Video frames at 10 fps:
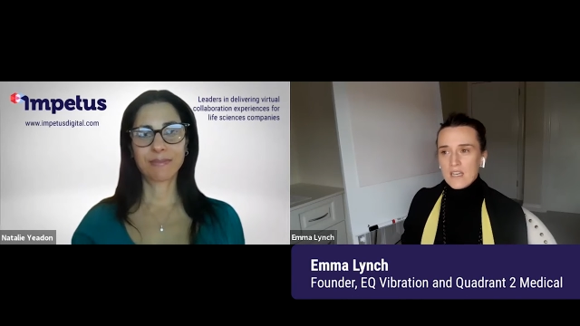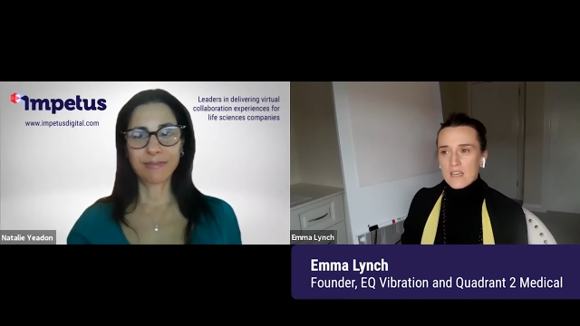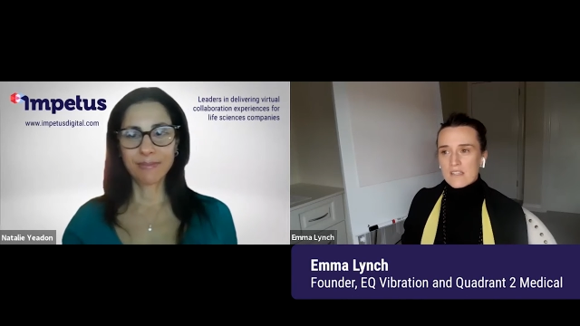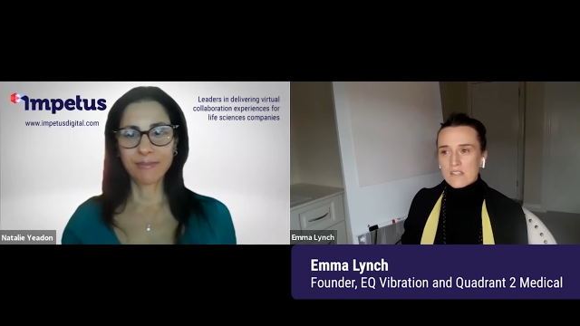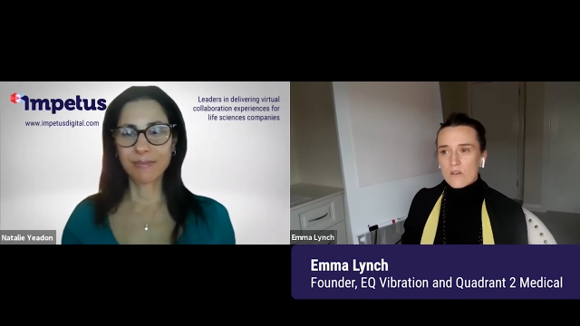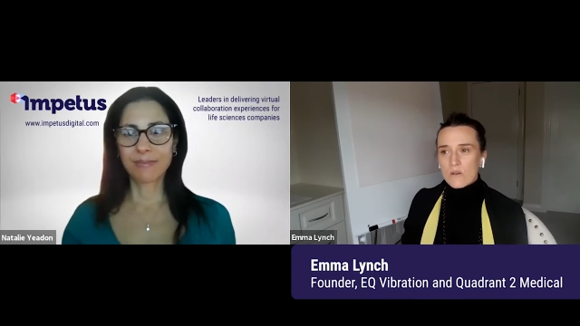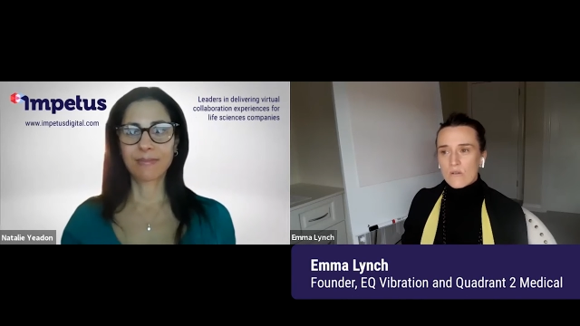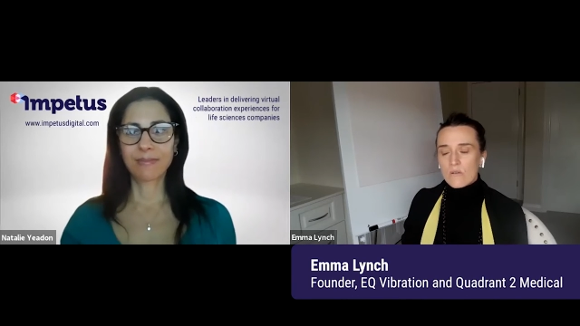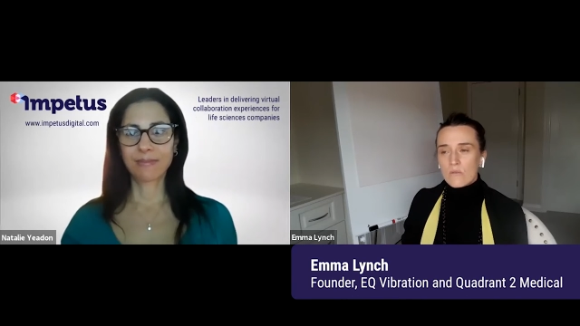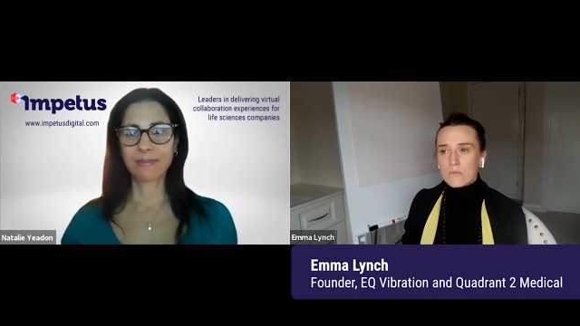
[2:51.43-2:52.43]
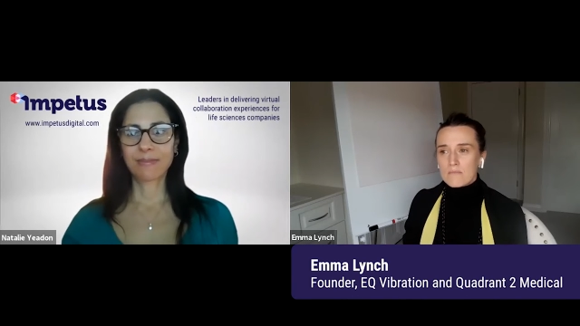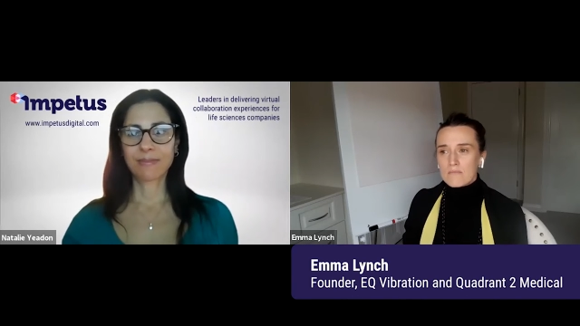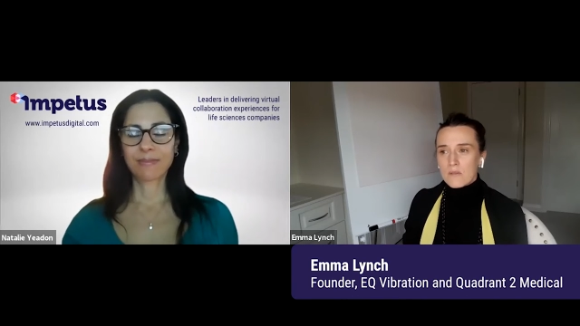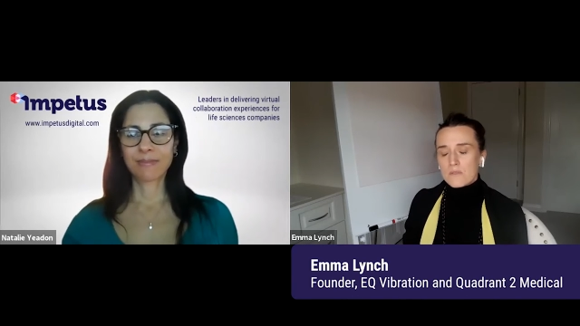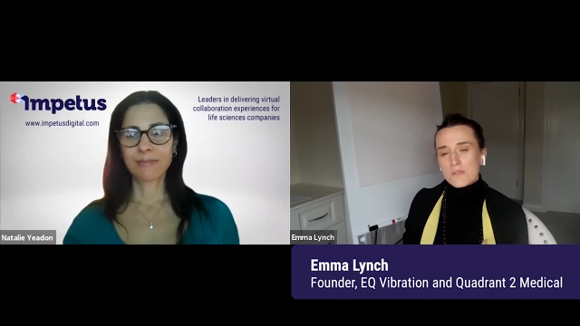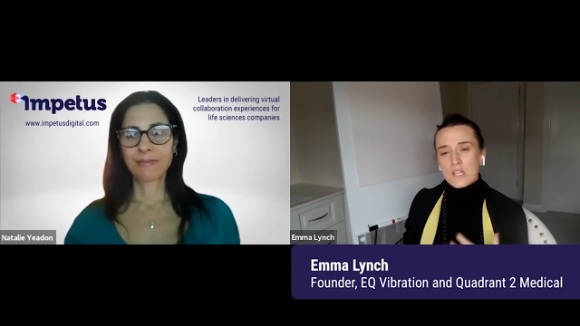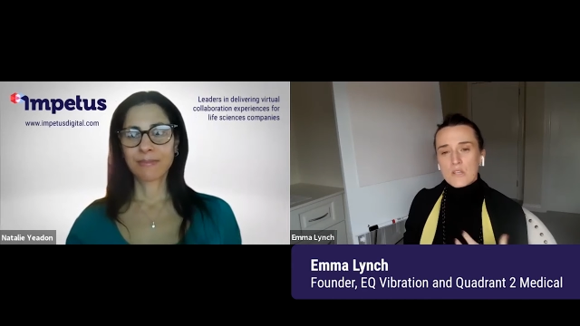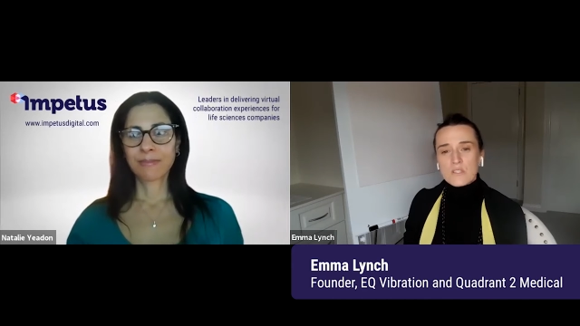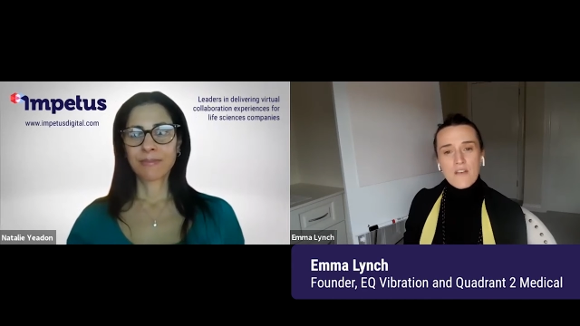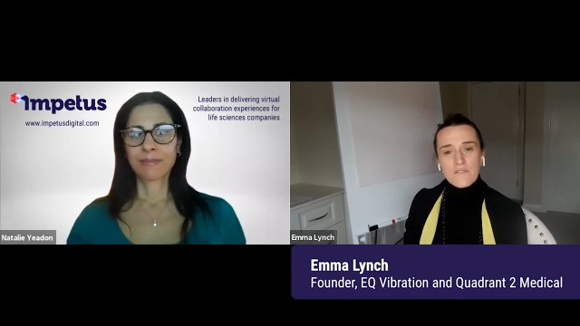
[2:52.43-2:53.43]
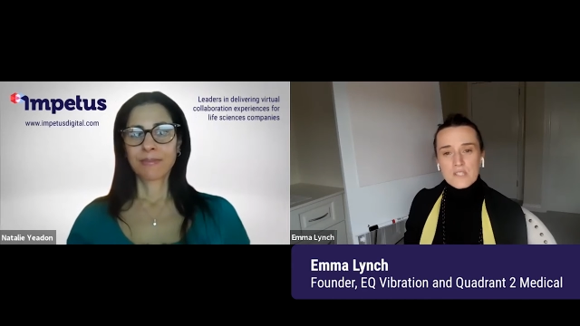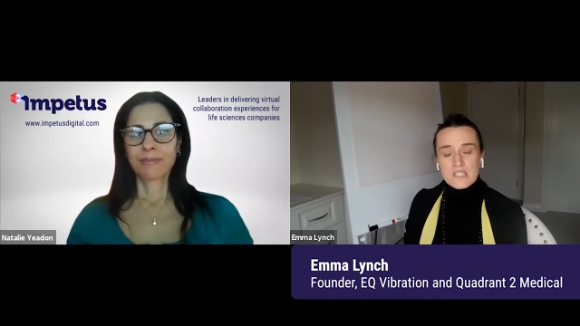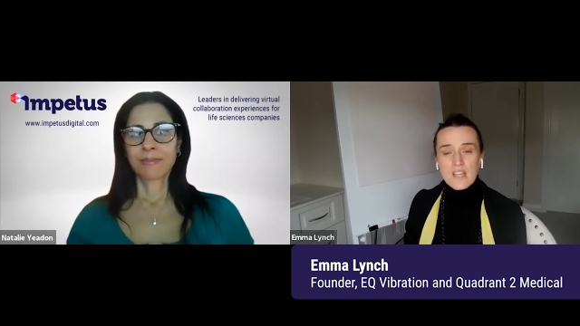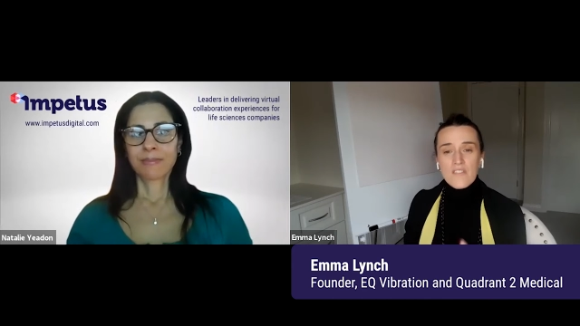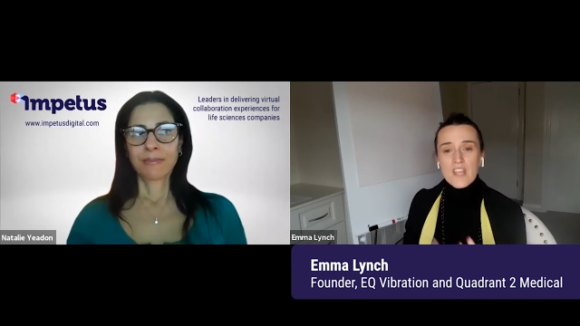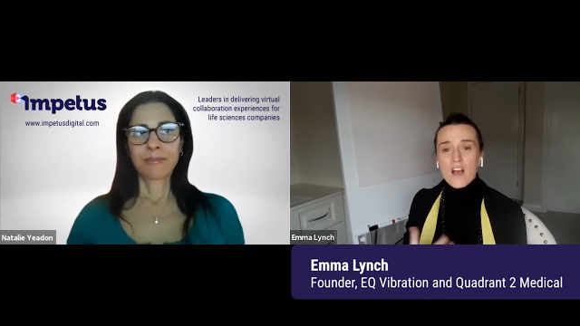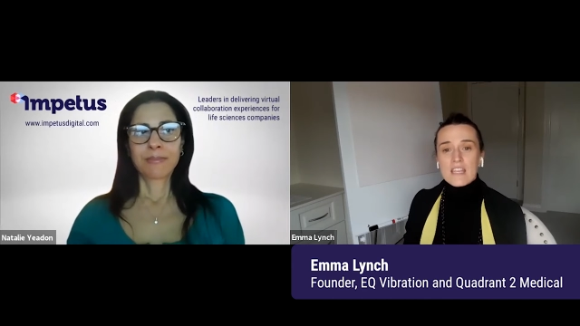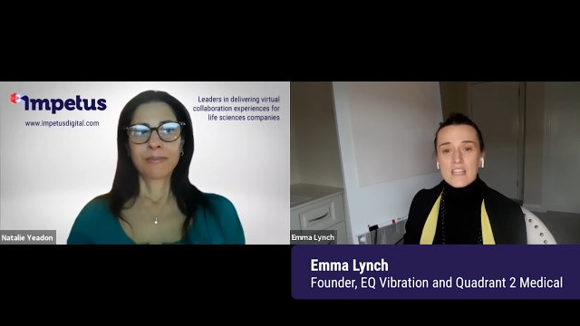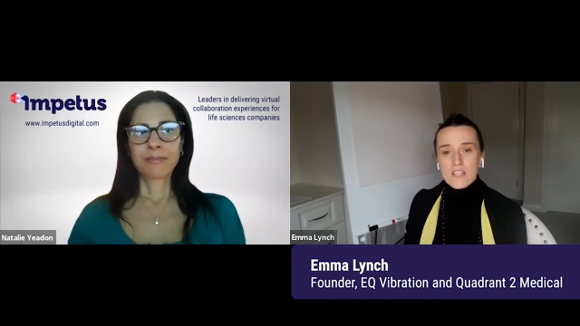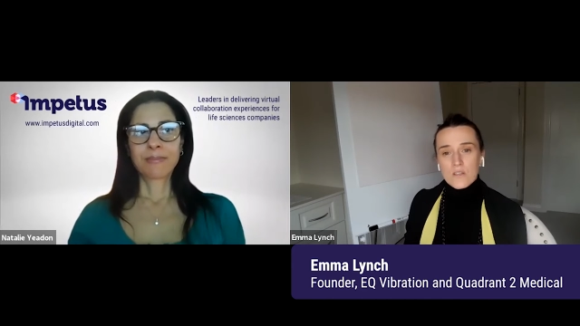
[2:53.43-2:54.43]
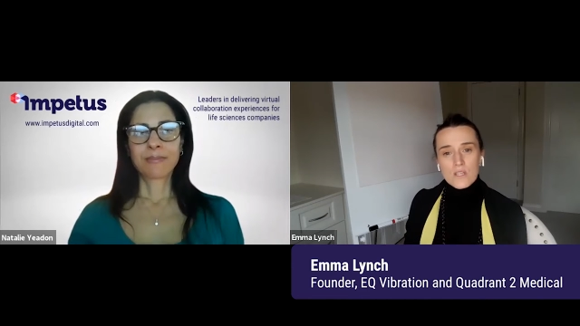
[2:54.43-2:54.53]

Speaker 1: And so there's a huge emphasis on the IQ,